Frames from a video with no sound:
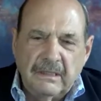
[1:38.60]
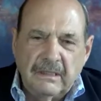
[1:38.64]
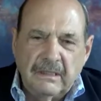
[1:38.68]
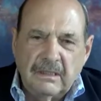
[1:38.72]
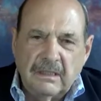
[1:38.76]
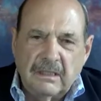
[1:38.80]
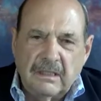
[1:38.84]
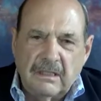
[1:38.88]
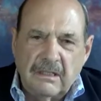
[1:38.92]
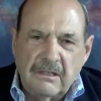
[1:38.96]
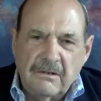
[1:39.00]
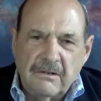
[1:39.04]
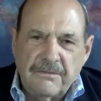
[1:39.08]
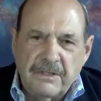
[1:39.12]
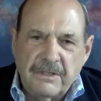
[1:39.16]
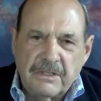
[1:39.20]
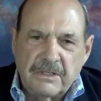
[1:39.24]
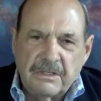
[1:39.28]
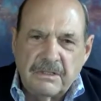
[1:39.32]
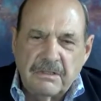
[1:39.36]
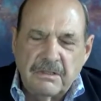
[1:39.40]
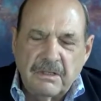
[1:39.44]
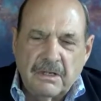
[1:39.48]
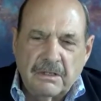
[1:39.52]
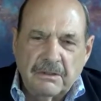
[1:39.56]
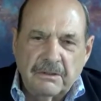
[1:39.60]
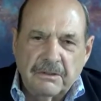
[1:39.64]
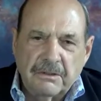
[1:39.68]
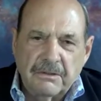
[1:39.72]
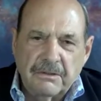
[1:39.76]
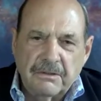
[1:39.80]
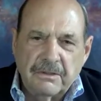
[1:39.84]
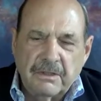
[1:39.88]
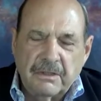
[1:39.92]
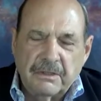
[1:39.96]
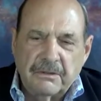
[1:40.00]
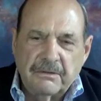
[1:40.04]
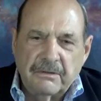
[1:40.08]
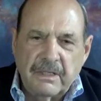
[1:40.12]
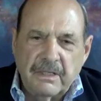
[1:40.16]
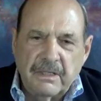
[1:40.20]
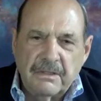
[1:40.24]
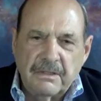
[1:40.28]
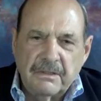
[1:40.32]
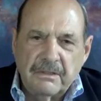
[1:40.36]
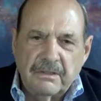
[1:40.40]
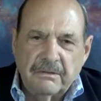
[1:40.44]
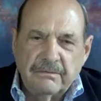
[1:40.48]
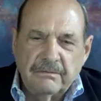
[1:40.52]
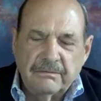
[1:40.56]
of this younger
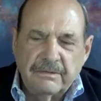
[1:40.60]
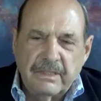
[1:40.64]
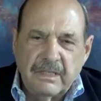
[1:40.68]
generation,